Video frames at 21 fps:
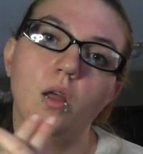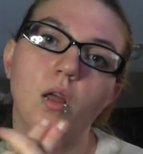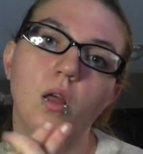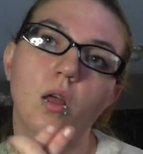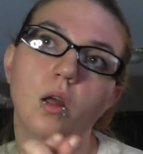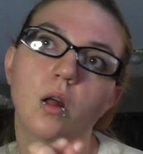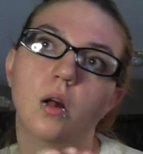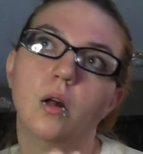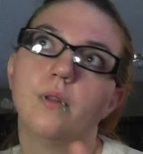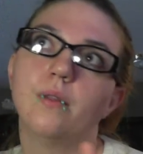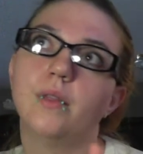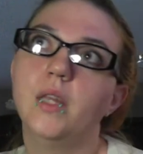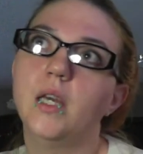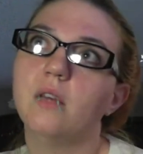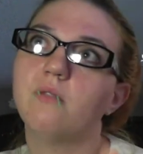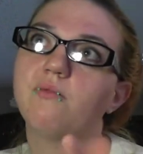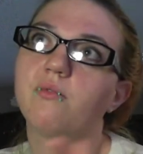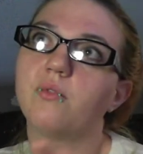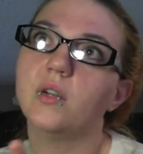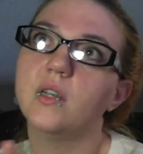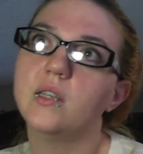They've
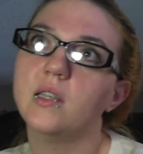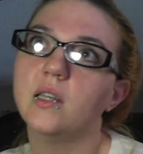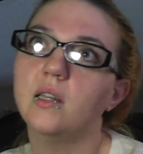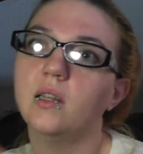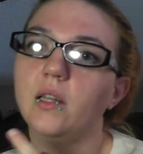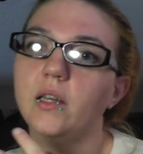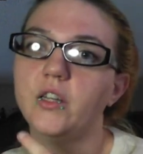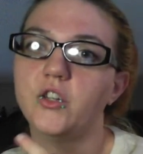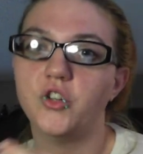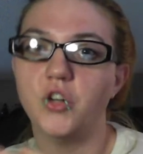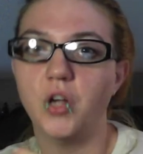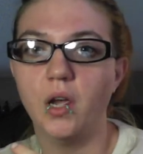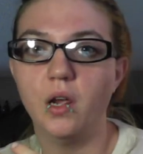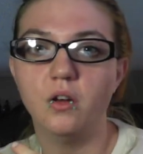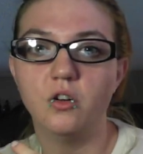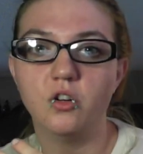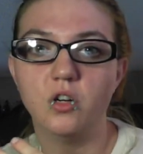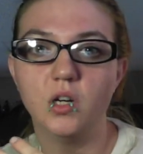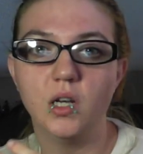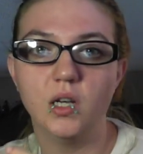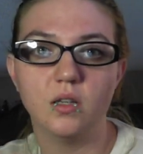recently changed
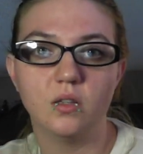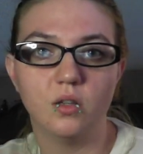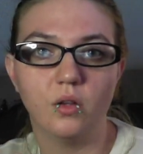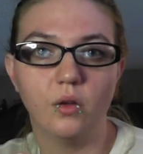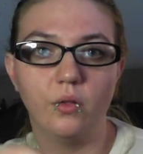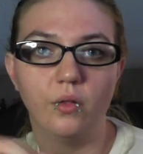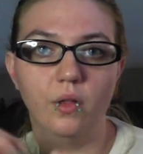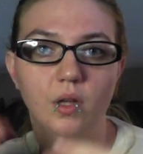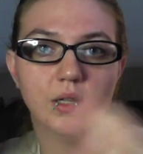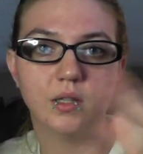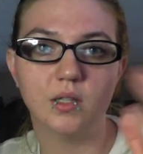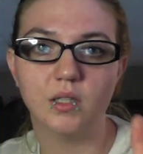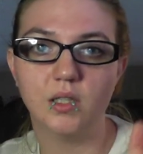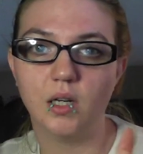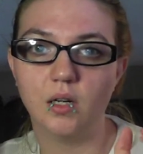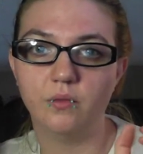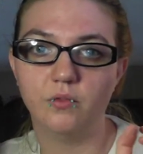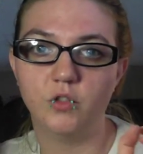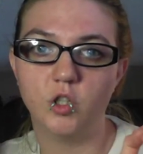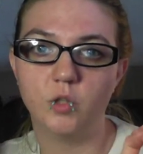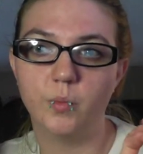it, so instead of just
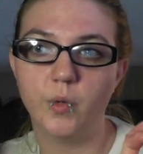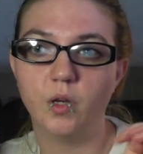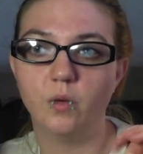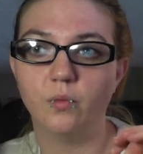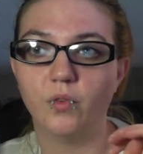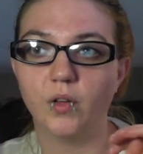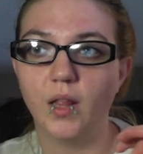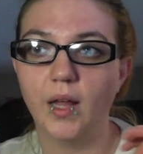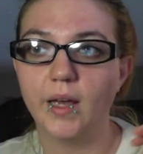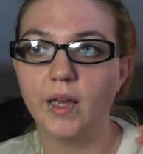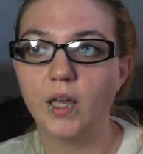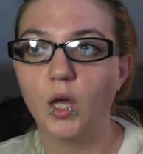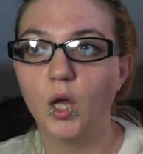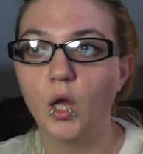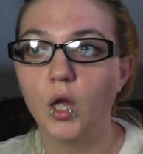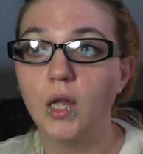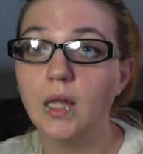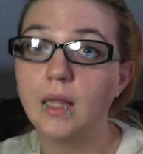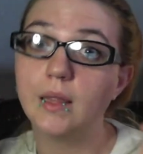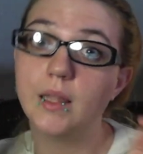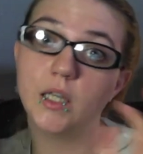being for like
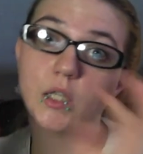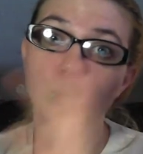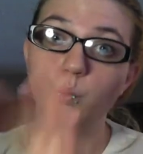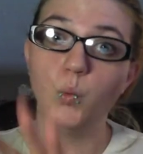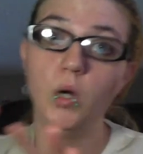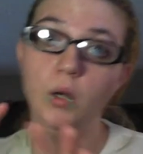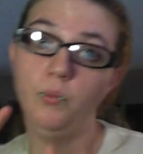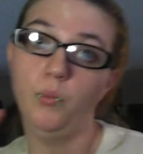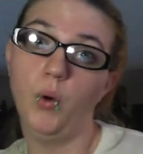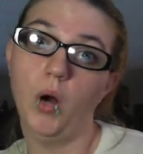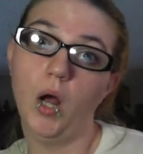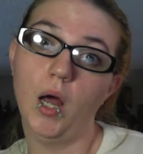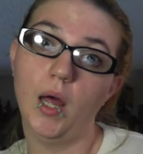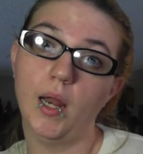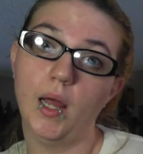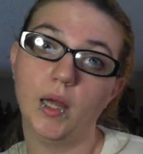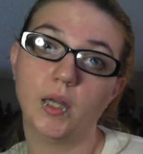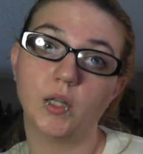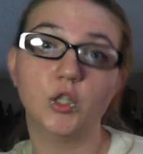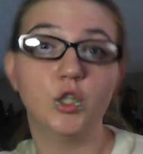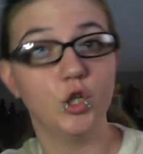this one product,
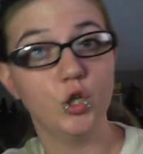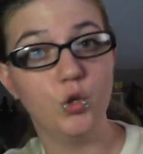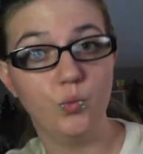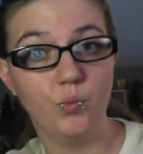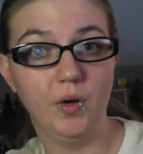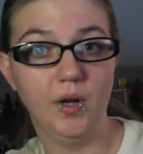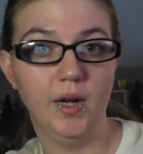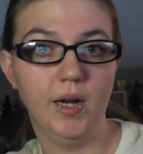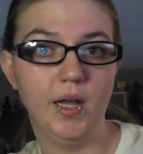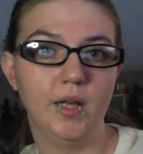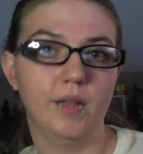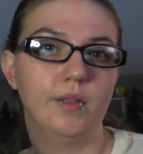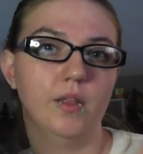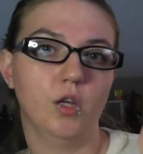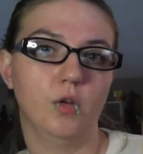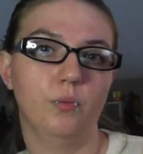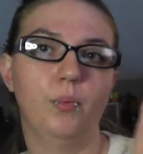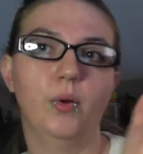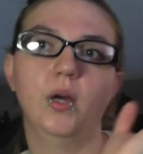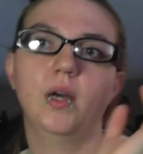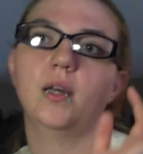do you want it? They'll
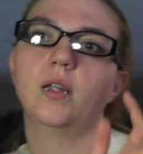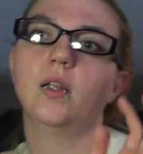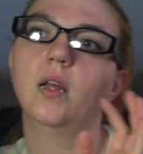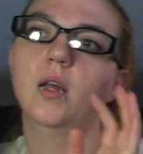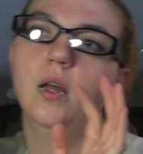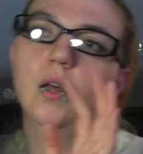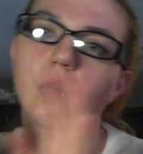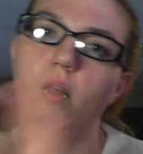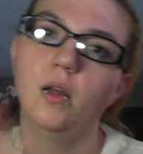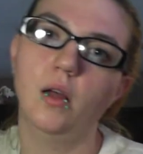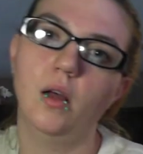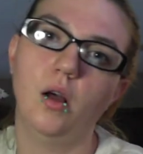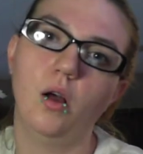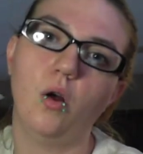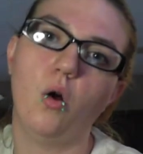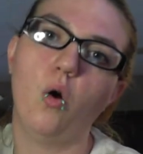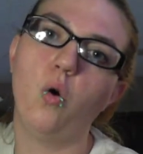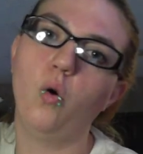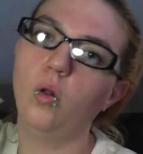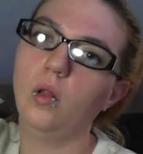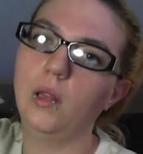put a whole
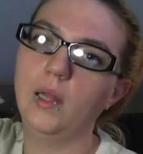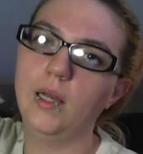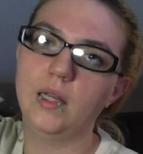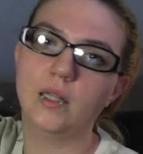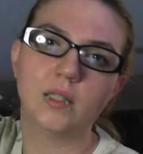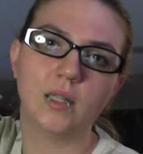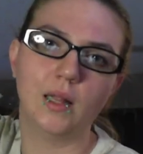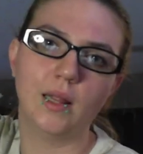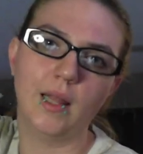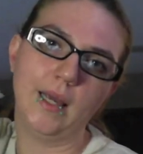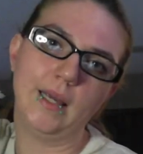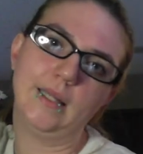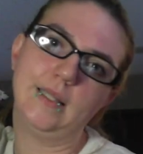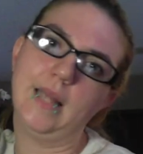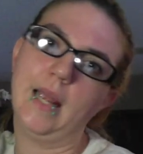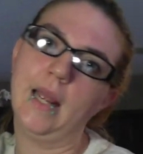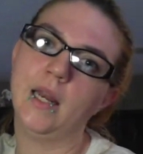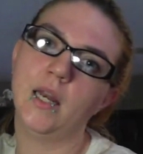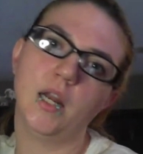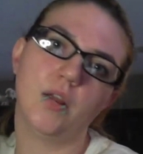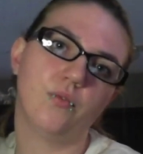list of like 10
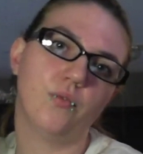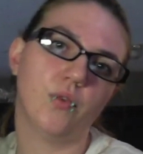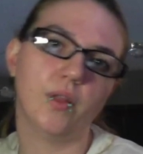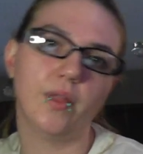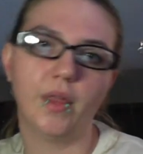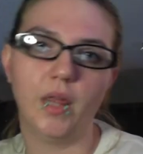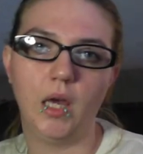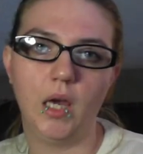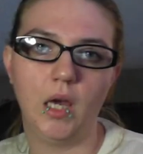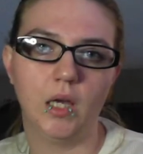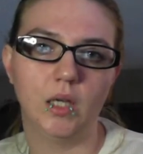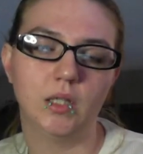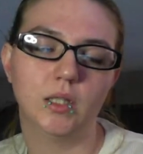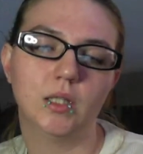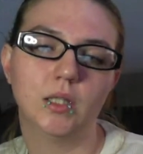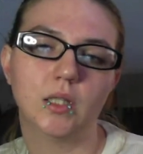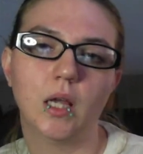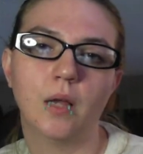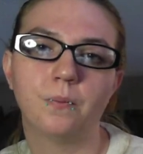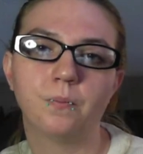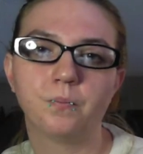different things,
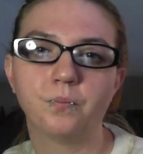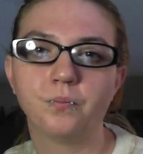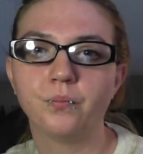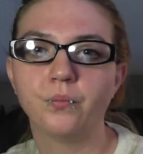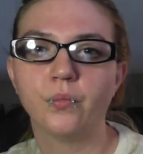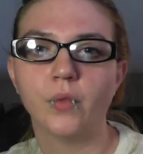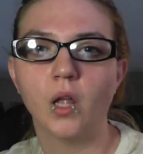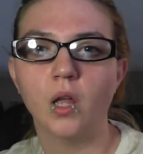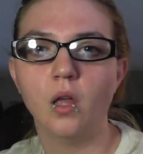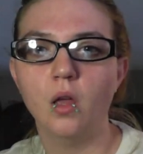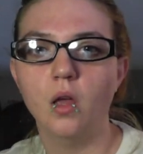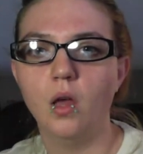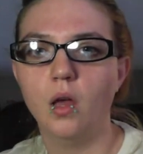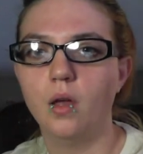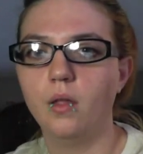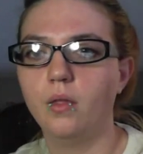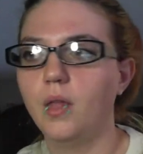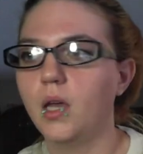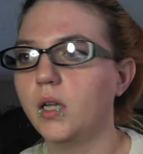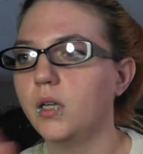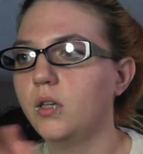and
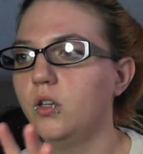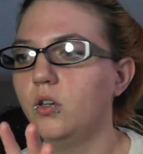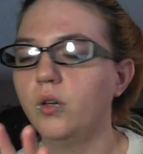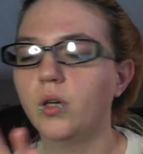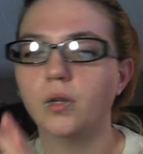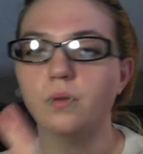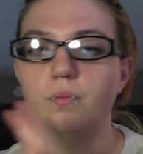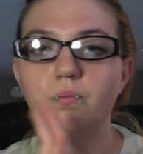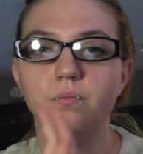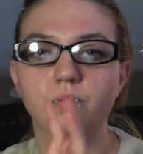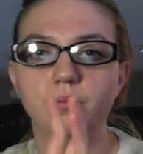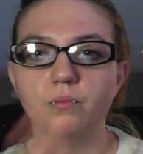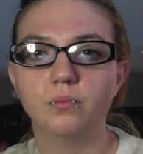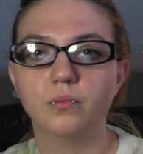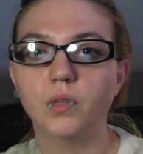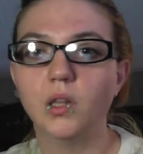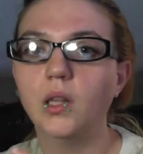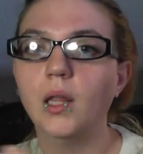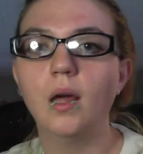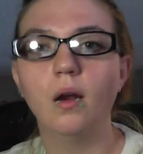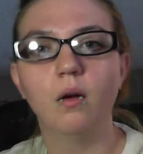then you can let
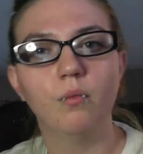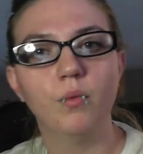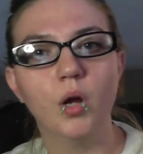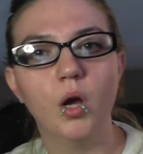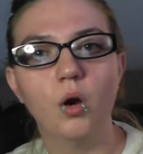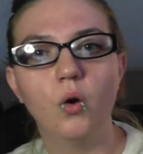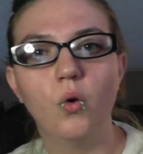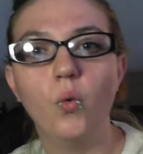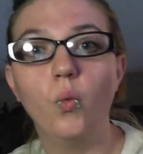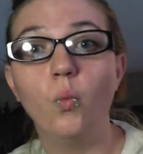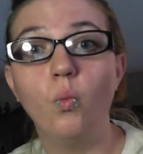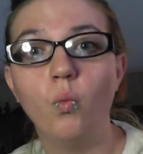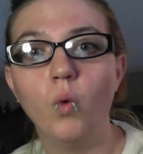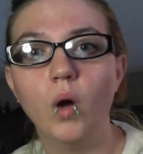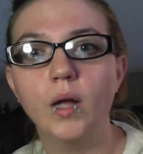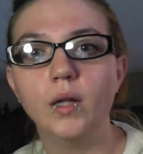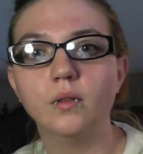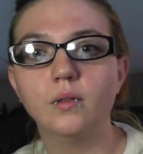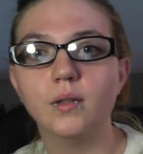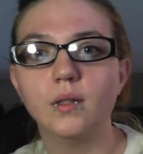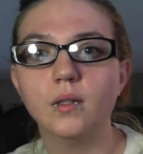them know what
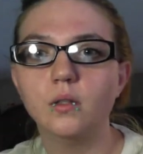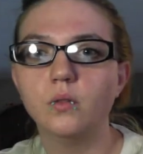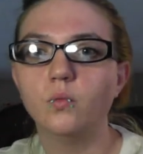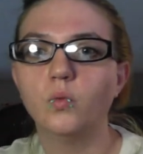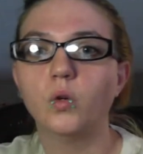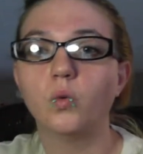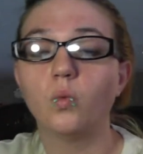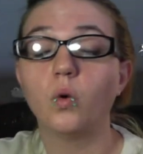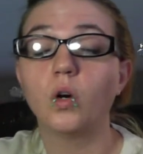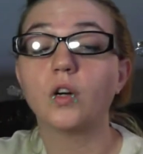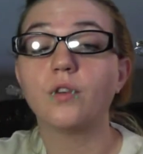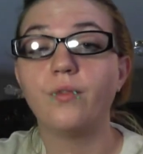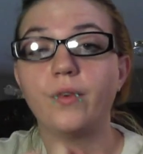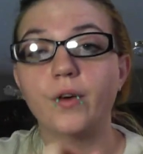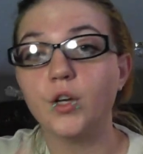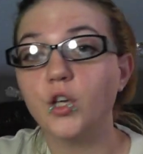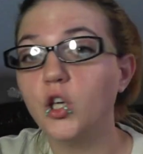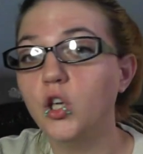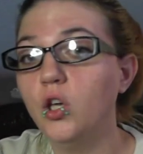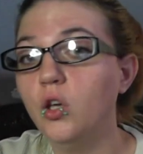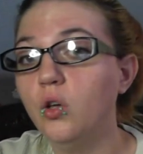would work for
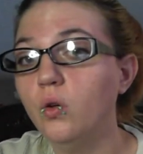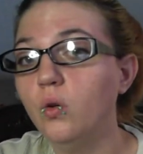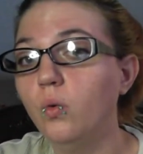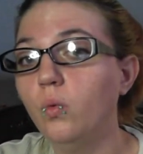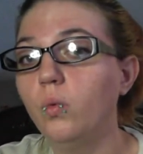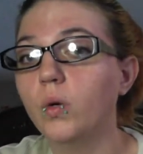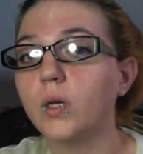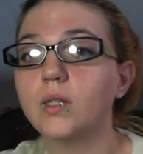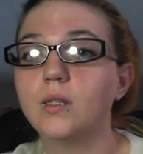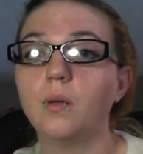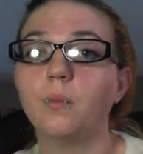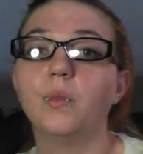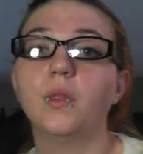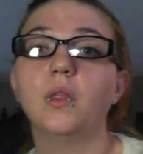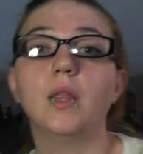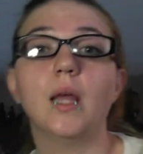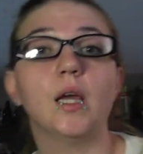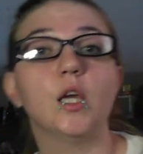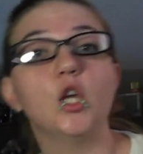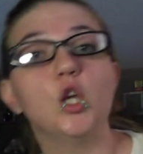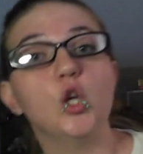you, what's something that
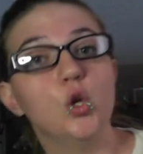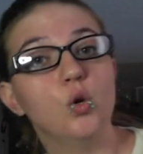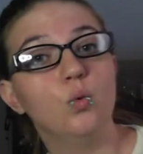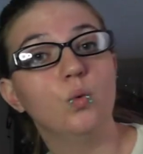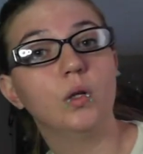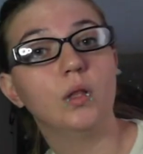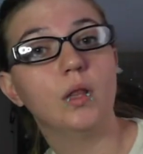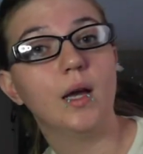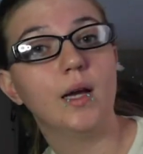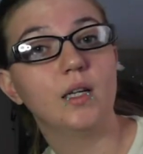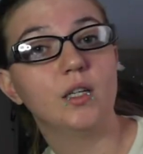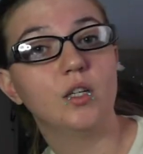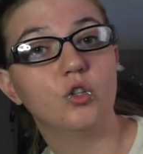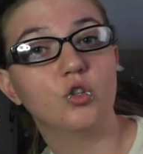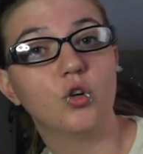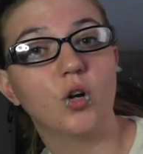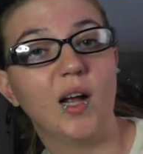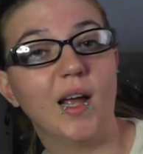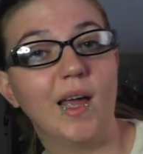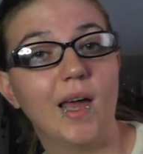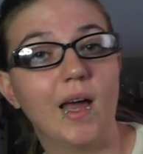you would like to try
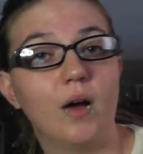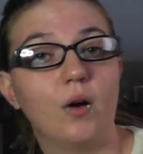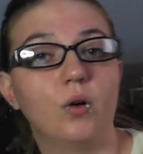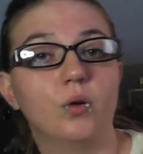out.